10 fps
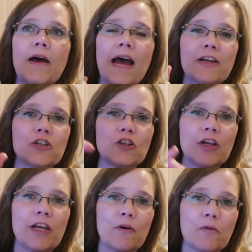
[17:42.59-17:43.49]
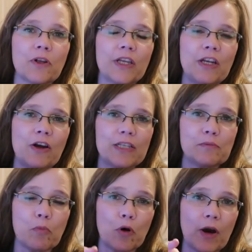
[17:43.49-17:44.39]
Ashley a really nice
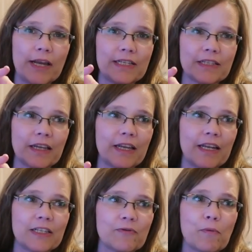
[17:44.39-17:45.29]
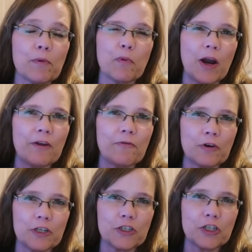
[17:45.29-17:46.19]
bracelet. It's from the
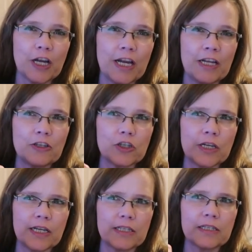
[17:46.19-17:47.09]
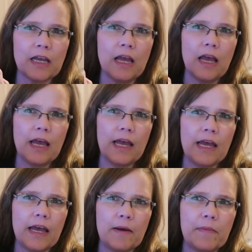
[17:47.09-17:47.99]
Bradford Exchange and it's
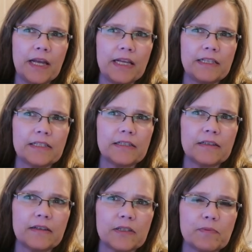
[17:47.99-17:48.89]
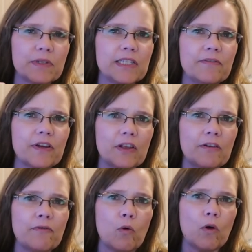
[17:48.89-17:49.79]
and um, it's specifically
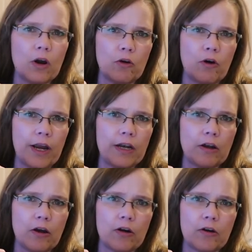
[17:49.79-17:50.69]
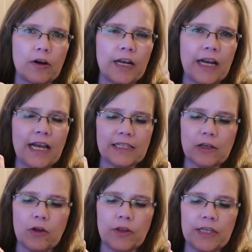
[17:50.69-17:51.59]
for a granddaughter and it has
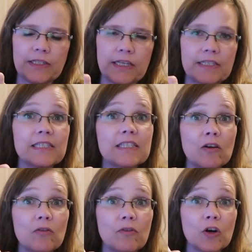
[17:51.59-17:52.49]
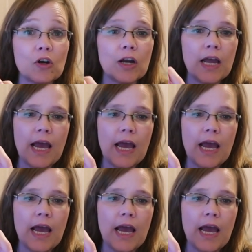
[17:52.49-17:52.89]
all these it's silver